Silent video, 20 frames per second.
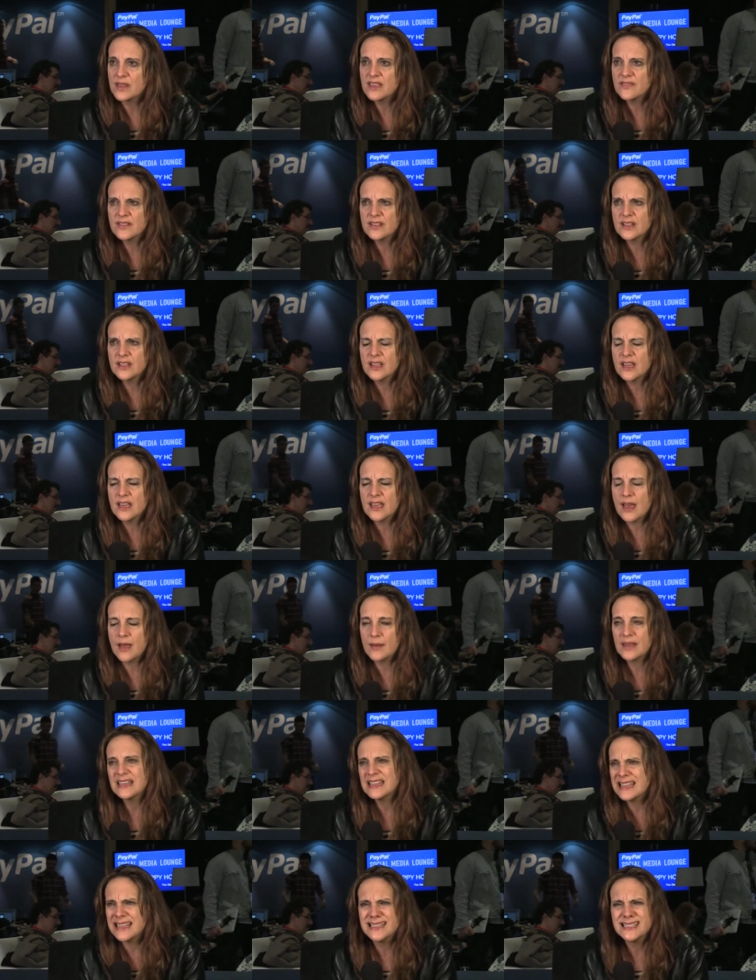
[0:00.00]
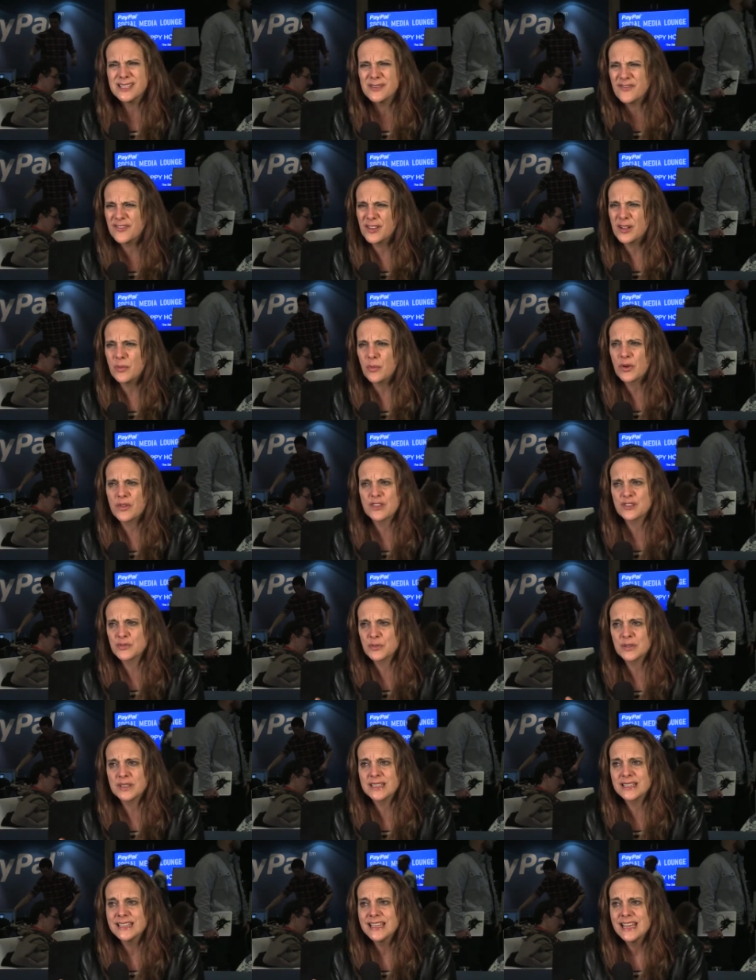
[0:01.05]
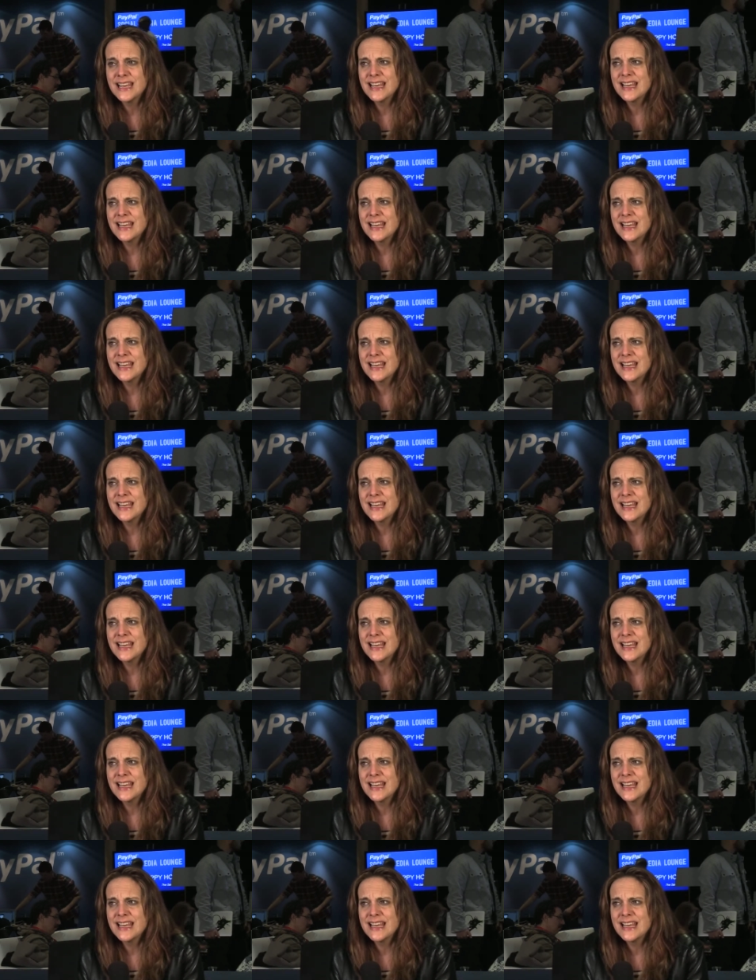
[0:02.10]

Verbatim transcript: even I mean, indie film where there's really,